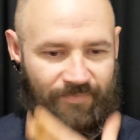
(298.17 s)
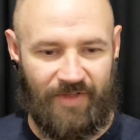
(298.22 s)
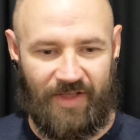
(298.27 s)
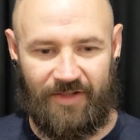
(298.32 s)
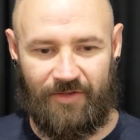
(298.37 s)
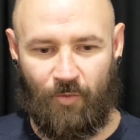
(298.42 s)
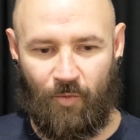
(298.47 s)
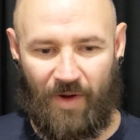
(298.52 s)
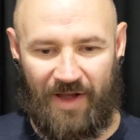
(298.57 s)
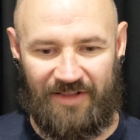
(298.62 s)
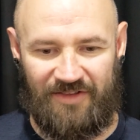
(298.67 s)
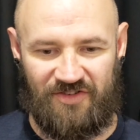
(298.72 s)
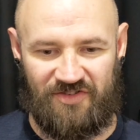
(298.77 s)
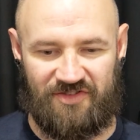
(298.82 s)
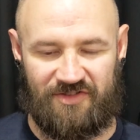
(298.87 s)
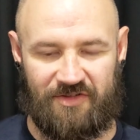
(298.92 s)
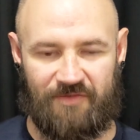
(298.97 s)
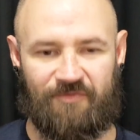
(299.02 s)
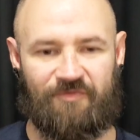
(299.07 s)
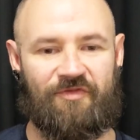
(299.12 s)
the way
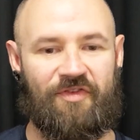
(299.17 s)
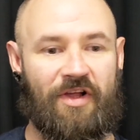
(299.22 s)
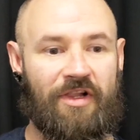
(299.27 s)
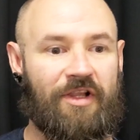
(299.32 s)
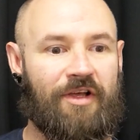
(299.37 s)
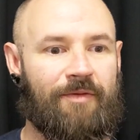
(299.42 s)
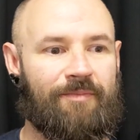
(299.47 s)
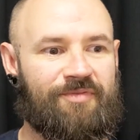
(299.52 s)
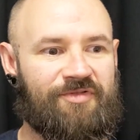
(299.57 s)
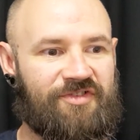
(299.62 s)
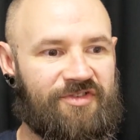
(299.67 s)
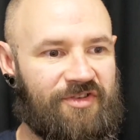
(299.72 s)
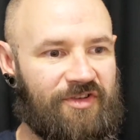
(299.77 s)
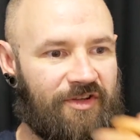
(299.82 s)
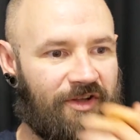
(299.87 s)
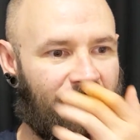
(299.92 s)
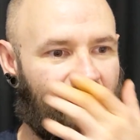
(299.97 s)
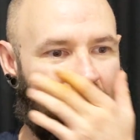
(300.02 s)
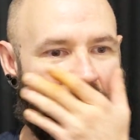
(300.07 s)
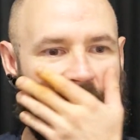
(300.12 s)
this develops,
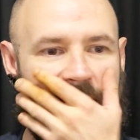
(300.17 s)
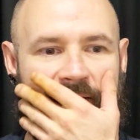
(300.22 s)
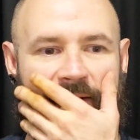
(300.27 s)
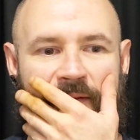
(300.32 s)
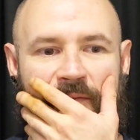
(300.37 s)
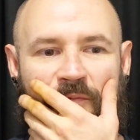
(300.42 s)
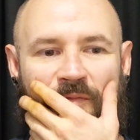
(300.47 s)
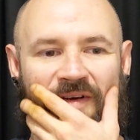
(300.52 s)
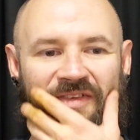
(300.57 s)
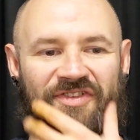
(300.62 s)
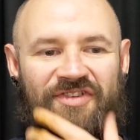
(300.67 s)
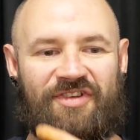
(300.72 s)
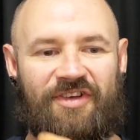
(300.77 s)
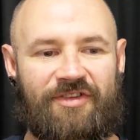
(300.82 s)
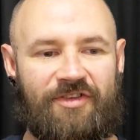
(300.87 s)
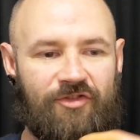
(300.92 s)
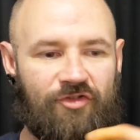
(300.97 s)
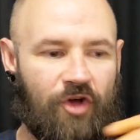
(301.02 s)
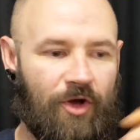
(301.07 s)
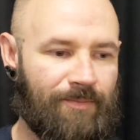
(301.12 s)
once
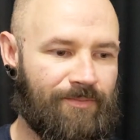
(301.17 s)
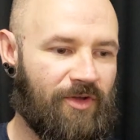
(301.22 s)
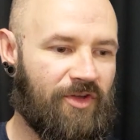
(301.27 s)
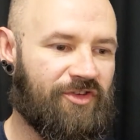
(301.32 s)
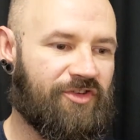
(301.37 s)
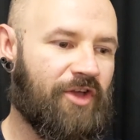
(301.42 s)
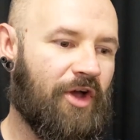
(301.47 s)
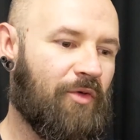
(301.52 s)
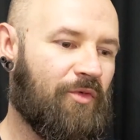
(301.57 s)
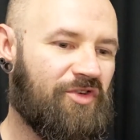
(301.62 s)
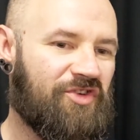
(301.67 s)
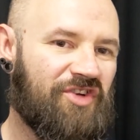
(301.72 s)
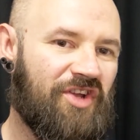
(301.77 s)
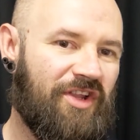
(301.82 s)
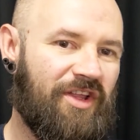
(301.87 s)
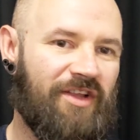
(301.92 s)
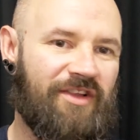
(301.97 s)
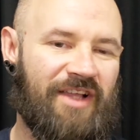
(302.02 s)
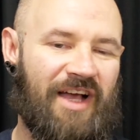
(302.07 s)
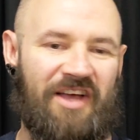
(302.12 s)
like the top notes go, which
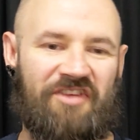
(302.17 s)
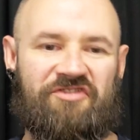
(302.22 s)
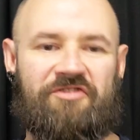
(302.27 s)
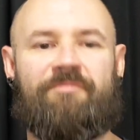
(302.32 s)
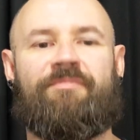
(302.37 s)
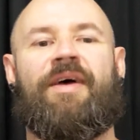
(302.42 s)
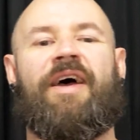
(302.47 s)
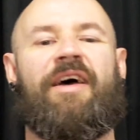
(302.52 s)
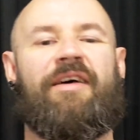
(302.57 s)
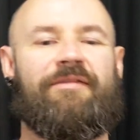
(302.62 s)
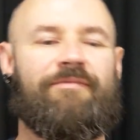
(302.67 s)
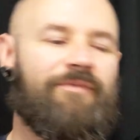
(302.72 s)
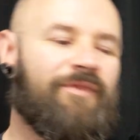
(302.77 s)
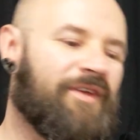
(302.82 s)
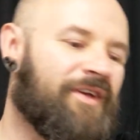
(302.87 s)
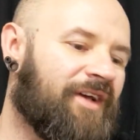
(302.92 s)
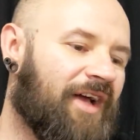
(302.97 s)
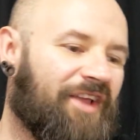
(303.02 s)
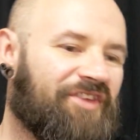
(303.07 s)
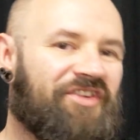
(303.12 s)
only lasts about,
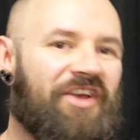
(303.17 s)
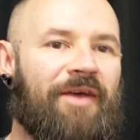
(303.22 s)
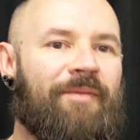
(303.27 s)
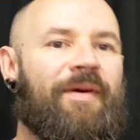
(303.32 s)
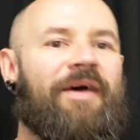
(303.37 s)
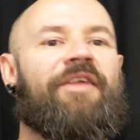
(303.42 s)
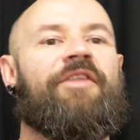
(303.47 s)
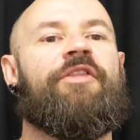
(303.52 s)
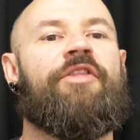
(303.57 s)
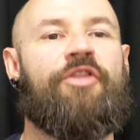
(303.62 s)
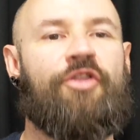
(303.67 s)
I'd say about